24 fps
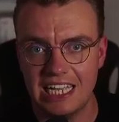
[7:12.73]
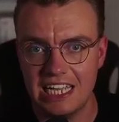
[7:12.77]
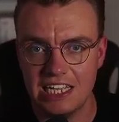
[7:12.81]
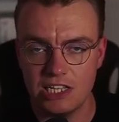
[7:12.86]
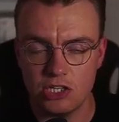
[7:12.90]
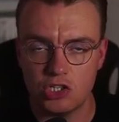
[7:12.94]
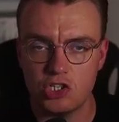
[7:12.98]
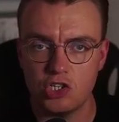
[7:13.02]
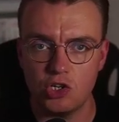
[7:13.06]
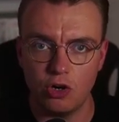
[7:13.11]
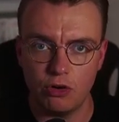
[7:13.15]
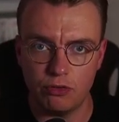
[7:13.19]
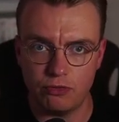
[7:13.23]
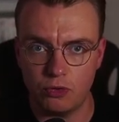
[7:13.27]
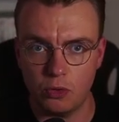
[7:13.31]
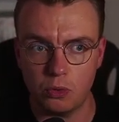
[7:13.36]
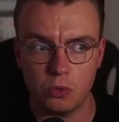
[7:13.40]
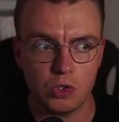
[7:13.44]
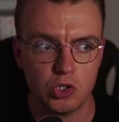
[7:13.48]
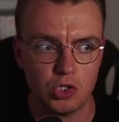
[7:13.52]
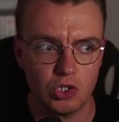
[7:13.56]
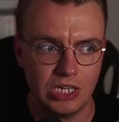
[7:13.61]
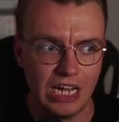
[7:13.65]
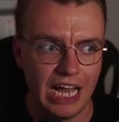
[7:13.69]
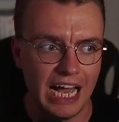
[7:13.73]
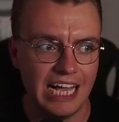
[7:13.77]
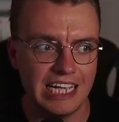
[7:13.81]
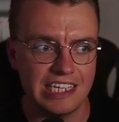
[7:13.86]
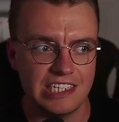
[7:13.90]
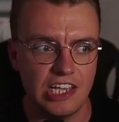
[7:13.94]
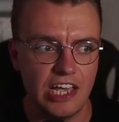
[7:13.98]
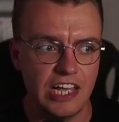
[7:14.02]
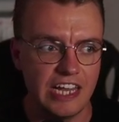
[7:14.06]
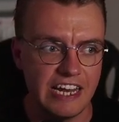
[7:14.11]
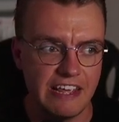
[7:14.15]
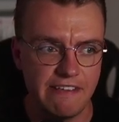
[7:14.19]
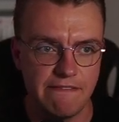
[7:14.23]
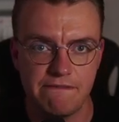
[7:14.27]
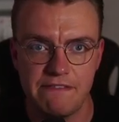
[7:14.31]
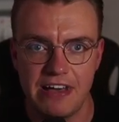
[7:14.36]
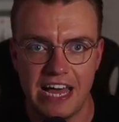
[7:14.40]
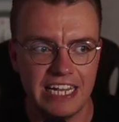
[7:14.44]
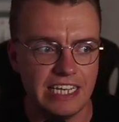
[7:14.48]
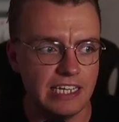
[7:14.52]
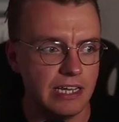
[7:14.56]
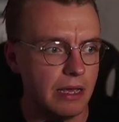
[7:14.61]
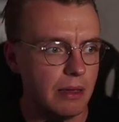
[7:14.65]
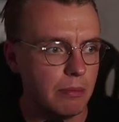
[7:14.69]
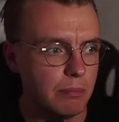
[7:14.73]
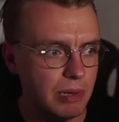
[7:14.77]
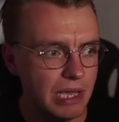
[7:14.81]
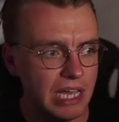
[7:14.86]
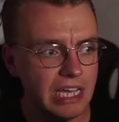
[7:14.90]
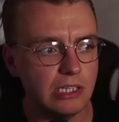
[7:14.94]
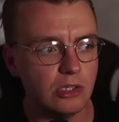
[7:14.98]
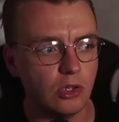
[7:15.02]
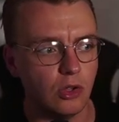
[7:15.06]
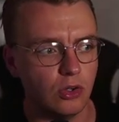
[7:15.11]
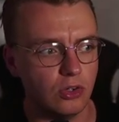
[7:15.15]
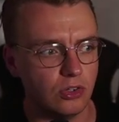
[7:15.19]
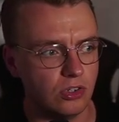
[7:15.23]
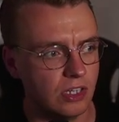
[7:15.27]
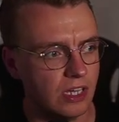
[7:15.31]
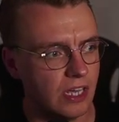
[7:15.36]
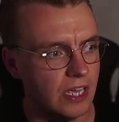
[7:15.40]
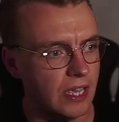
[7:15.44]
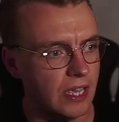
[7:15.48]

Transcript: into your function as an event payload.